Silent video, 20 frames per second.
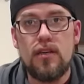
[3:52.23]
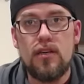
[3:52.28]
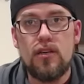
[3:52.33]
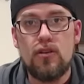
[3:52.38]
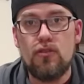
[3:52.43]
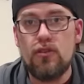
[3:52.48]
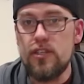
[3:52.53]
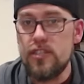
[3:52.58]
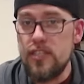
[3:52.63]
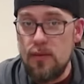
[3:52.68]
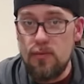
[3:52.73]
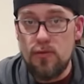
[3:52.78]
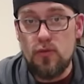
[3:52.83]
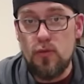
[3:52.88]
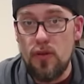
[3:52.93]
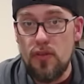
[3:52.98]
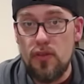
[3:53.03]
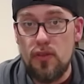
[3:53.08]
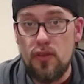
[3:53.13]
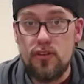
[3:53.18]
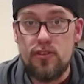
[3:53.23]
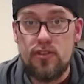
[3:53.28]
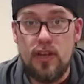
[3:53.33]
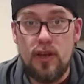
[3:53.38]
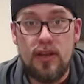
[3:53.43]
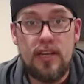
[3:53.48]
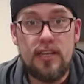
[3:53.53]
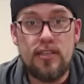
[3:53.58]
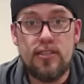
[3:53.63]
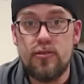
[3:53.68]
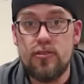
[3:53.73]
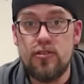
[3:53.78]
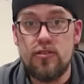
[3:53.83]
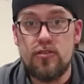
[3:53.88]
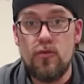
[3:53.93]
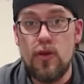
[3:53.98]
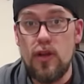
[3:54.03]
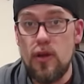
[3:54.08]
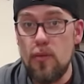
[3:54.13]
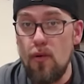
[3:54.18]
Chris Hemsworth looks like he's
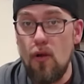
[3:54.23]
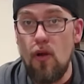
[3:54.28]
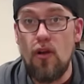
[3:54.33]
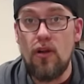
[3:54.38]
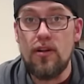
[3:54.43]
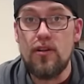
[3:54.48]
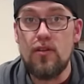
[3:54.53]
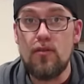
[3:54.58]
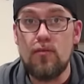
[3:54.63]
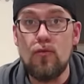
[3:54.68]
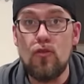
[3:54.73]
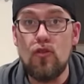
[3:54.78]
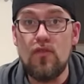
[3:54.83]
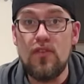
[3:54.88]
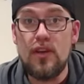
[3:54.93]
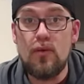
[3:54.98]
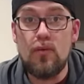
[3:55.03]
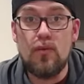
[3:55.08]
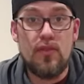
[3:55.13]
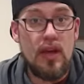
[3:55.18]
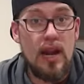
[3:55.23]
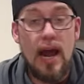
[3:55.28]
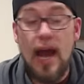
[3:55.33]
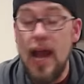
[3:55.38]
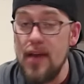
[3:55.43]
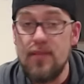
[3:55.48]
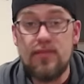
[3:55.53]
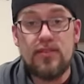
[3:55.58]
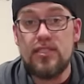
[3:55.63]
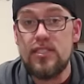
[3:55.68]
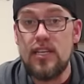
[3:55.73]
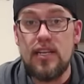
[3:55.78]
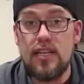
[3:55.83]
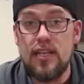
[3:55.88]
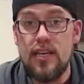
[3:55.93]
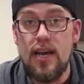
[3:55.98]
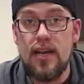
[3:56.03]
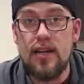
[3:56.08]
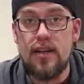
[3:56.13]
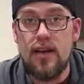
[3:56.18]
doing a part in a movie that I haven't seen
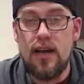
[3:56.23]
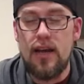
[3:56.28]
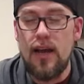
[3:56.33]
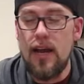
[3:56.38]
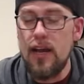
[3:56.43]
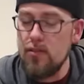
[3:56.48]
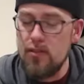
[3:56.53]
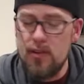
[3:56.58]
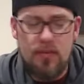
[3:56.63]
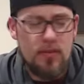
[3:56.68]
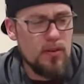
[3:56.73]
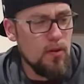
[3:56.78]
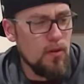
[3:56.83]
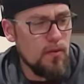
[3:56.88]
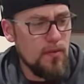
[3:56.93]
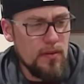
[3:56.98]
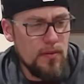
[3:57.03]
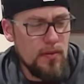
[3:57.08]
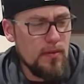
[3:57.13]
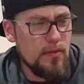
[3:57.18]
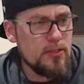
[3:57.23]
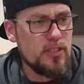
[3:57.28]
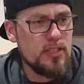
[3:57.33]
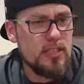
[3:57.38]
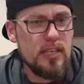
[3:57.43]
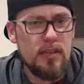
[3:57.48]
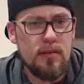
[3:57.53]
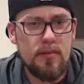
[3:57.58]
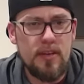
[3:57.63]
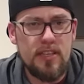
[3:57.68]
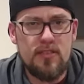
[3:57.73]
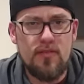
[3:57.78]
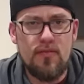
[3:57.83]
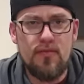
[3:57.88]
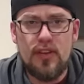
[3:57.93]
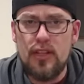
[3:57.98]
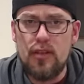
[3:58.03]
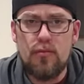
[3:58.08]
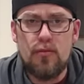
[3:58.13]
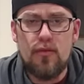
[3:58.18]
yet. I, I don't even know if I've ever seen him as a
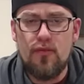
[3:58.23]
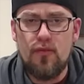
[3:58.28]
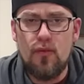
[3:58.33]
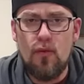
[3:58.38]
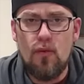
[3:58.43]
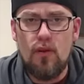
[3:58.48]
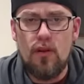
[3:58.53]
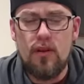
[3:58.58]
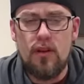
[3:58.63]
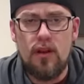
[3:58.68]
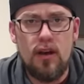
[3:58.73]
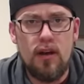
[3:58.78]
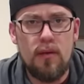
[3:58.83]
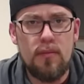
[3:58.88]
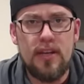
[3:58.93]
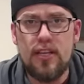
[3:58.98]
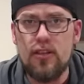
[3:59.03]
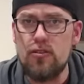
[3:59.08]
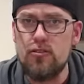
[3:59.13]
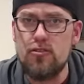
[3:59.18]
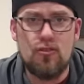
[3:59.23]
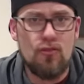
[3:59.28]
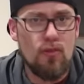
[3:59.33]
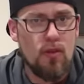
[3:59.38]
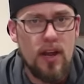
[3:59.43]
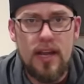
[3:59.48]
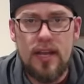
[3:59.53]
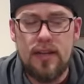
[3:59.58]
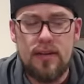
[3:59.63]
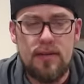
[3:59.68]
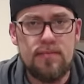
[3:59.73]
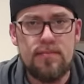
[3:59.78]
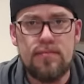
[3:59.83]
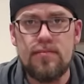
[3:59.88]
villain before. Um, he looks great.